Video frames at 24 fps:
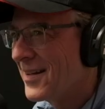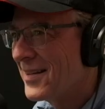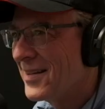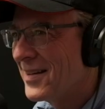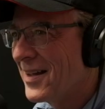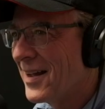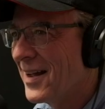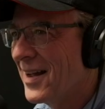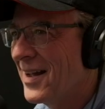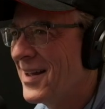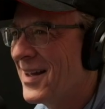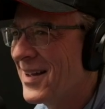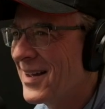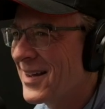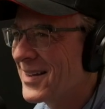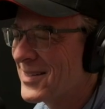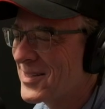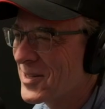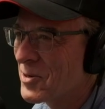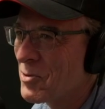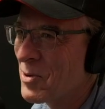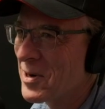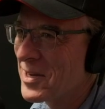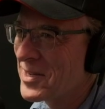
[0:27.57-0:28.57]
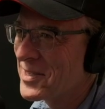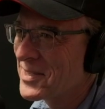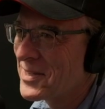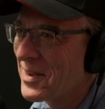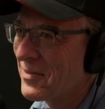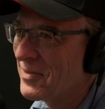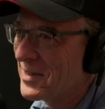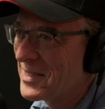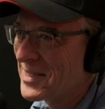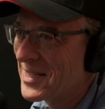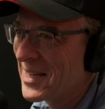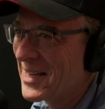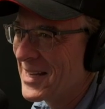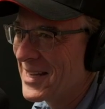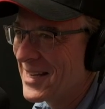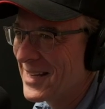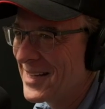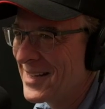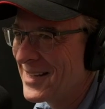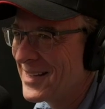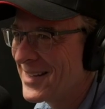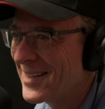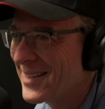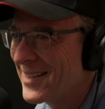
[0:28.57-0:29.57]

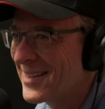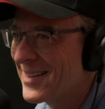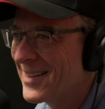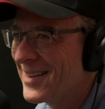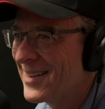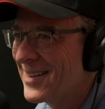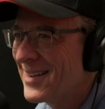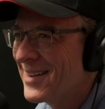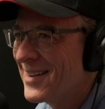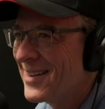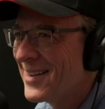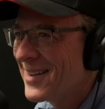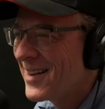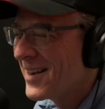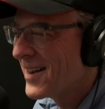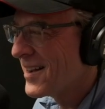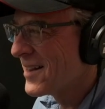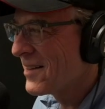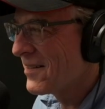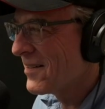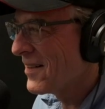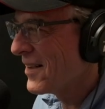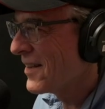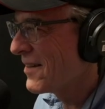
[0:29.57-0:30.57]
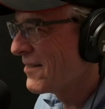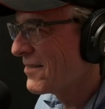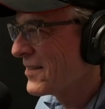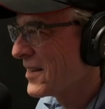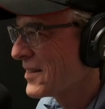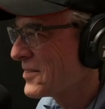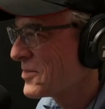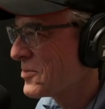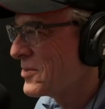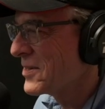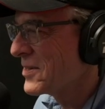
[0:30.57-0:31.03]
2017. Uh, not no, quite. I, I don't, I don't